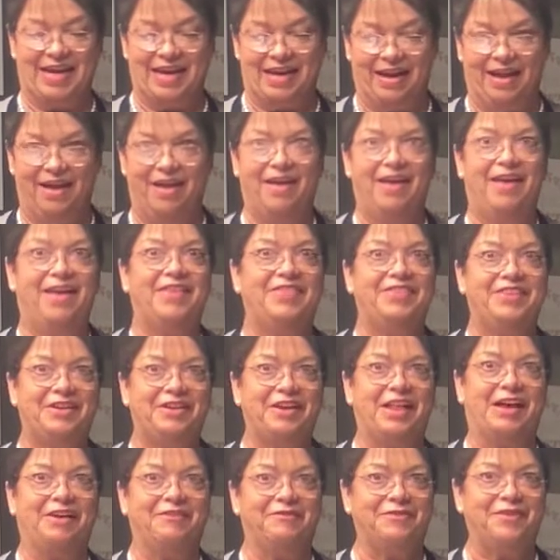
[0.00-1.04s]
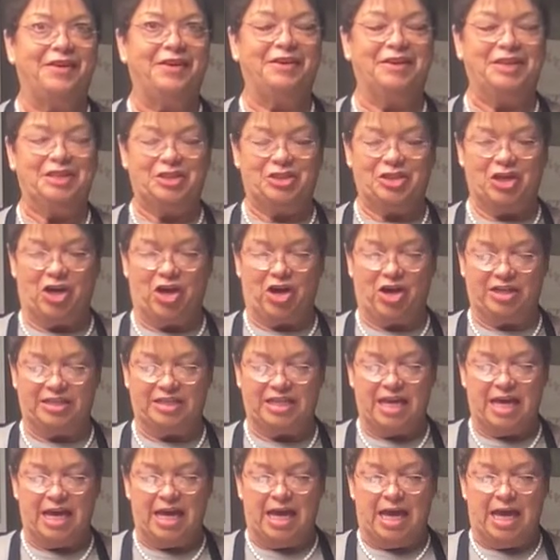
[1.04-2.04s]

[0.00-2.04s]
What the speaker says: and they're like very shocked.